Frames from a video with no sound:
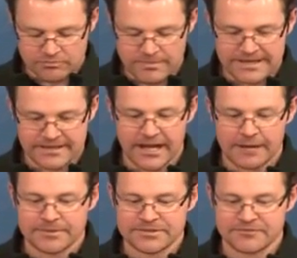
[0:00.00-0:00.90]
make
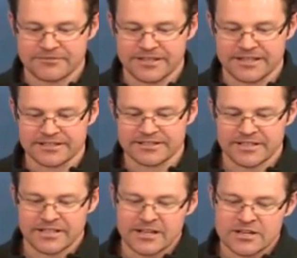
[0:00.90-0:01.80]
copies of things.
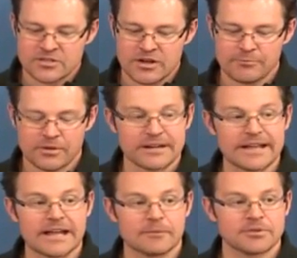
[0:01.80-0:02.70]
So I've put
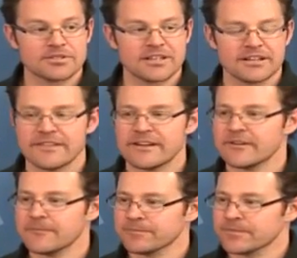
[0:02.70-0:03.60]
an ampersand
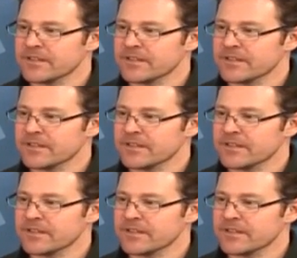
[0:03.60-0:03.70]
there.